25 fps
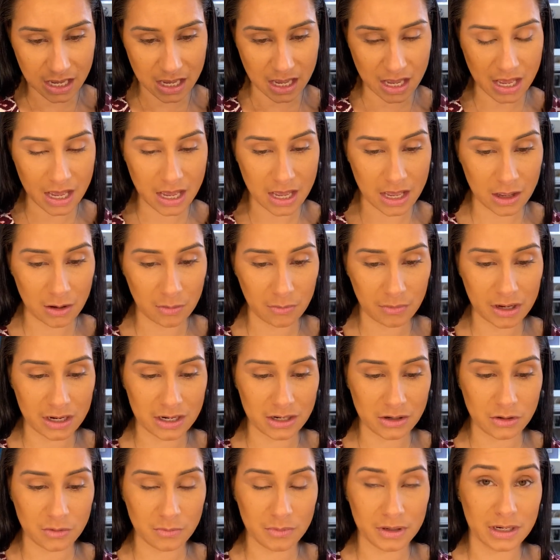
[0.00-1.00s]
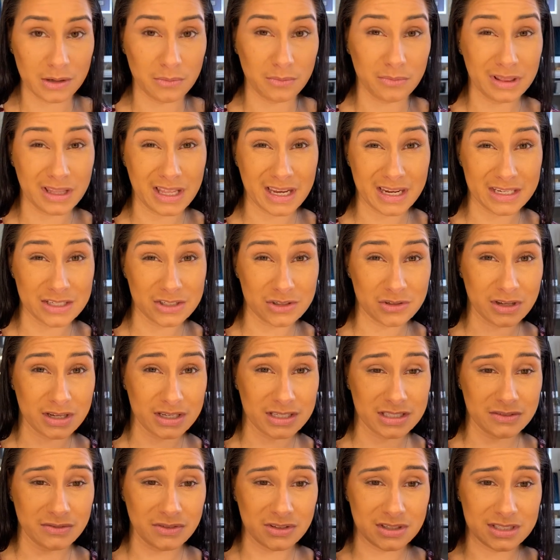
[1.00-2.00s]
Um, I know I'm gonna blind you
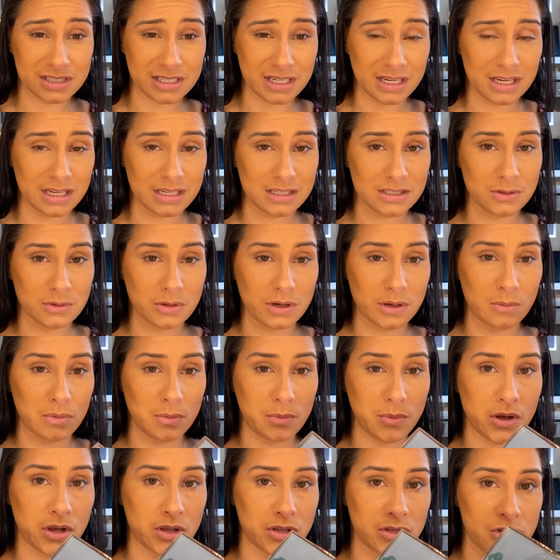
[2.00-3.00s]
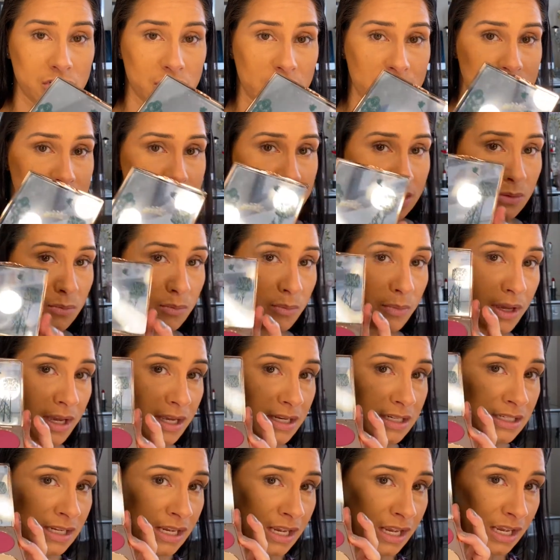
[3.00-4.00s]
guys for a second, so I'm apologizing,
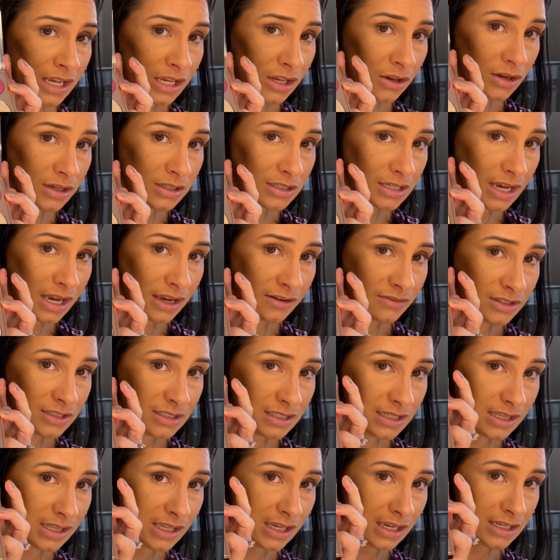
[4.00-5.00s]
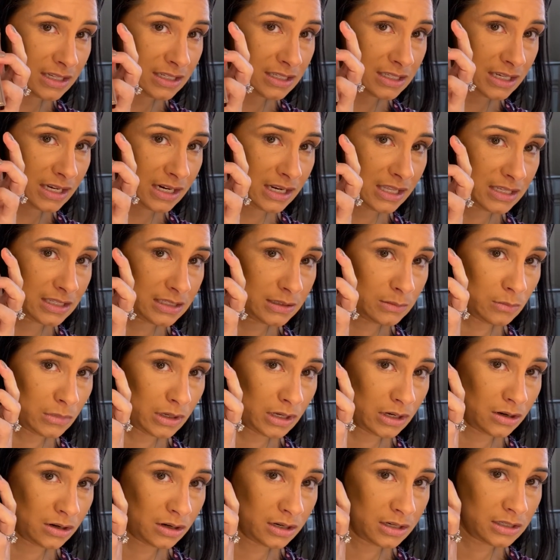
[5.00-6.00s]
but you guys have to see the inside of this
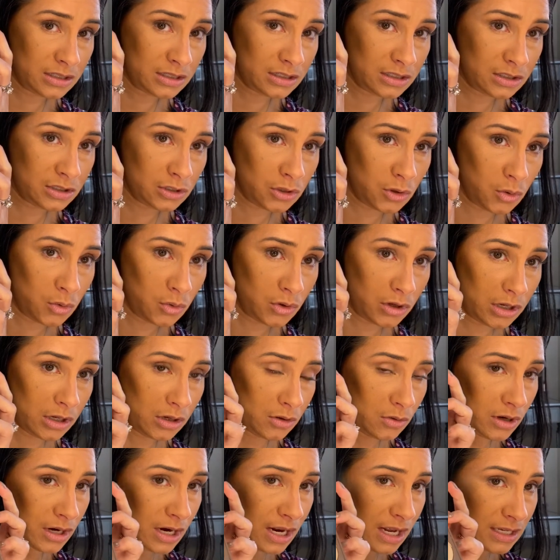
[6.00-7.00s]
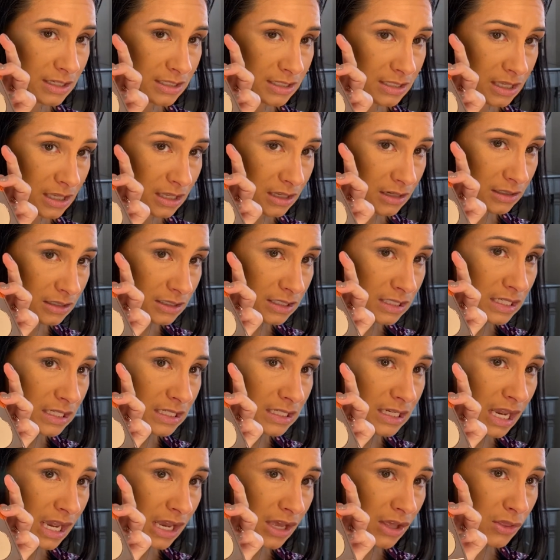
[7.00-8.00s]
mirror is so cute. It has the little
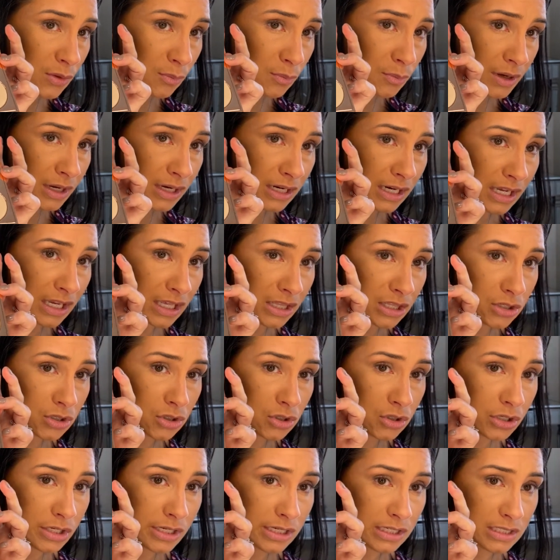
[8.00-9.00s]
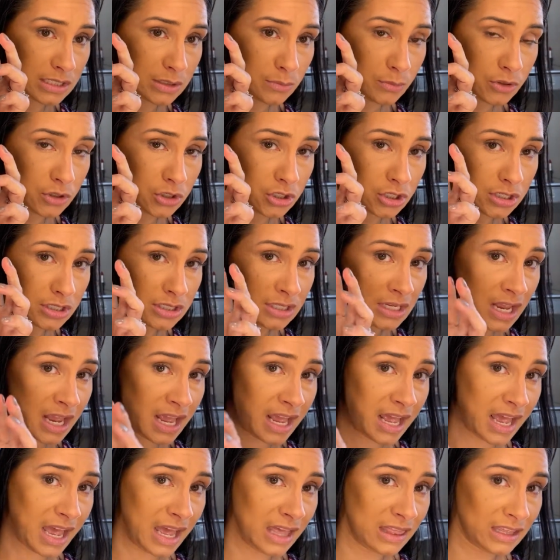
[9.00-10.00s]
detail, the bunny, the trees, the bushes,
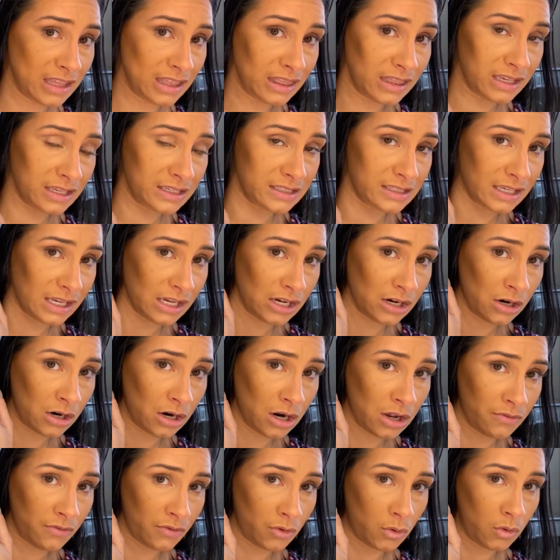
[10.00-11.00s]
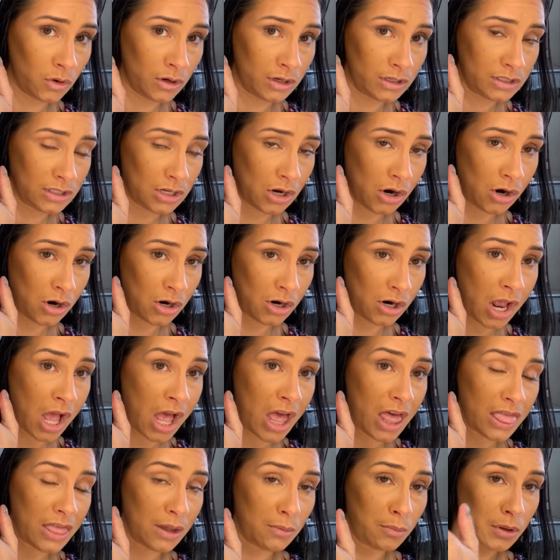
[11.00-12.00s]
and then these here, of course, are
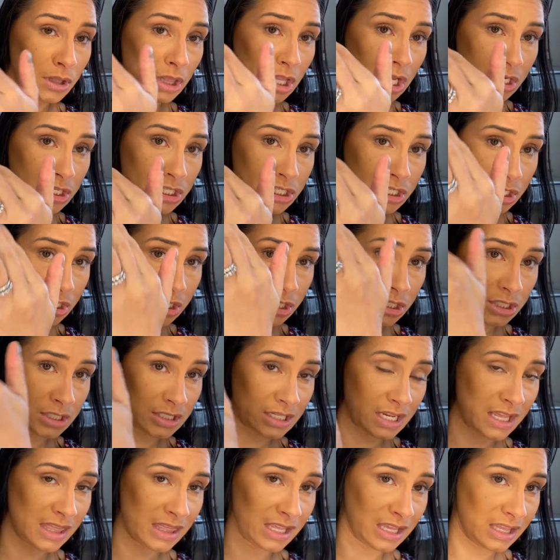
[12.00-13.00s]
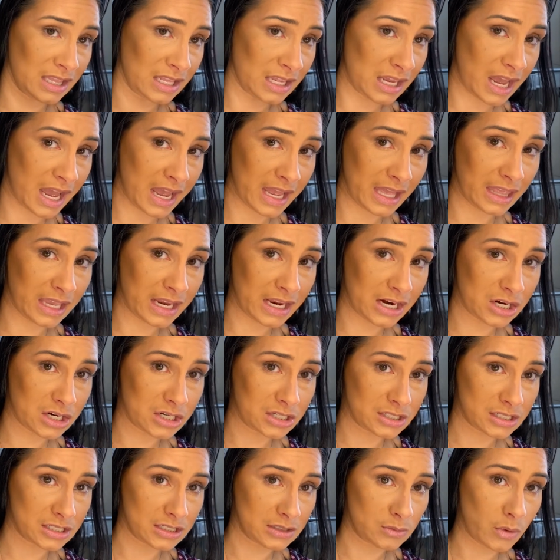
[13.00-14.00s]
the blushers and then the
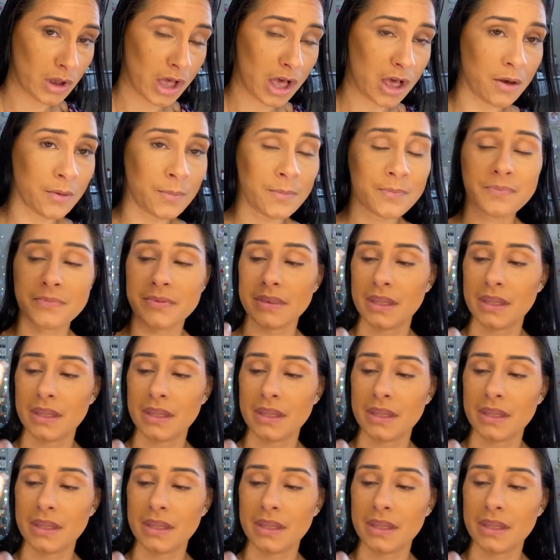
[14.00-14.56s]
highlighters as well.